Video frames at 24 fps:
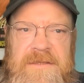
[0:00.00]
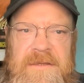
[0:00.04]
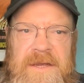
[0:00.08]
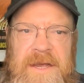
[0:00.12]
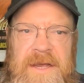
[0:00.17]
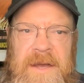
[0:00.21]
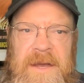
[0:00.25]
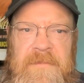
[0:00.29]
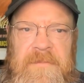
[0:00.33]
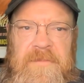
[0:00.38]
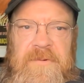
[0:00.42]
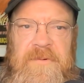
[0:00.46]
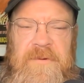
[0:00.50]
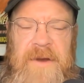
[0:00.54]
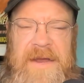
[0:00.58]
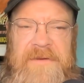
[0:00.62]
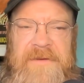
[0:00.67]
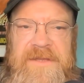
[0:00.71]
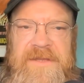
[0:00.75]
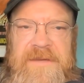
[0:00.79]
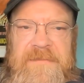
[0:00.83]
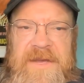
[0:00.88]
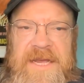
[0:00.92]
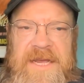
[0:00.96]
Yeah,
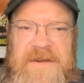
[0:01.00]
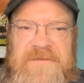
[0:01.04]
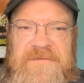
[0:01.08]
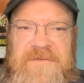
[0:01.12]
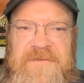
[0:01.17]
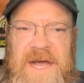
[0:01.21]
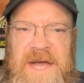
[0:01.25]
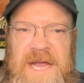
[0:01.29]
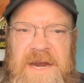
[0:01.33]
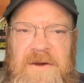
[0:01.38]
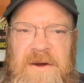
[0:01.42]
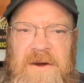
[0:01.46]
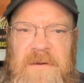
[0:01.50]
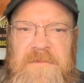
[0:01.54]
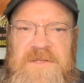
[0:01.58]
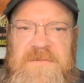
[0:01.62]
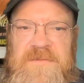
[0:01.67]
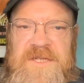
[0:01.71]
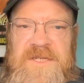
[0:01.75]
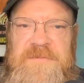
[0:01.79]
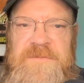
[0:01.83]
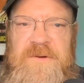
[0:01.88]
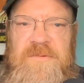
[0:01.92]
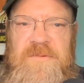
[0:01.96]
privately made
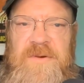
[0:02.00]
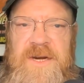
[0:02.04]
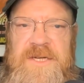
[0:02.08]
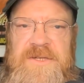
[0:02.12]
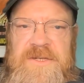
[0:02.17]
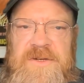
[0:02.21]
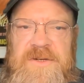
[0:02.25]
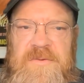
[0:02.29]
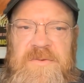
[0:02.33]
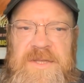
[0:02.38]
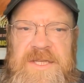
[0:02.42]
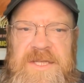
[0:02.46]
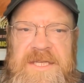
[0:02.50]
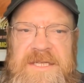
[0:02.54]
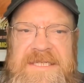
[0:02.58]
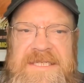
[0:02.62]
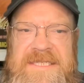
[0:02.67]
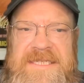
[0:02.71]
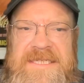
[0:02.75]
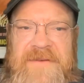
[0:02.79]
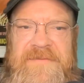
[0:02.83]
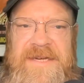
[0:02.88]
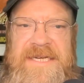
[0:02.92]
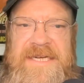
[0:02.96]
firearms must be registered within
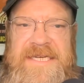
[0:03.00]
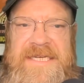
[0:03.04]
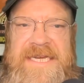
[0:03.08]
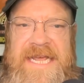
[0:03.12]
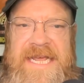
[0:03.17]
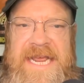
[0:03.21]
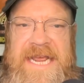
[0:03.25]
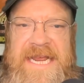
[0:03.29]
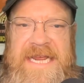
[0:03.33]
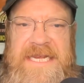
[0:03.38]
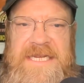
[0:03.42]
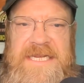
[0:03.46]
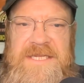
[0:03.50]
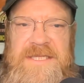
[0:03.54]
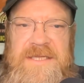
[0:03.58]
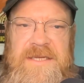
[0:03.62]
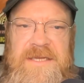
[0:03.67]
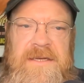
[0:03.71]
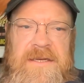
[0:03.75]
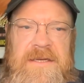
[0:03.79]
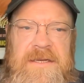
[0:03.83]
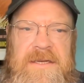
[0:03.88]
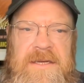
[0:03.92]
7 days.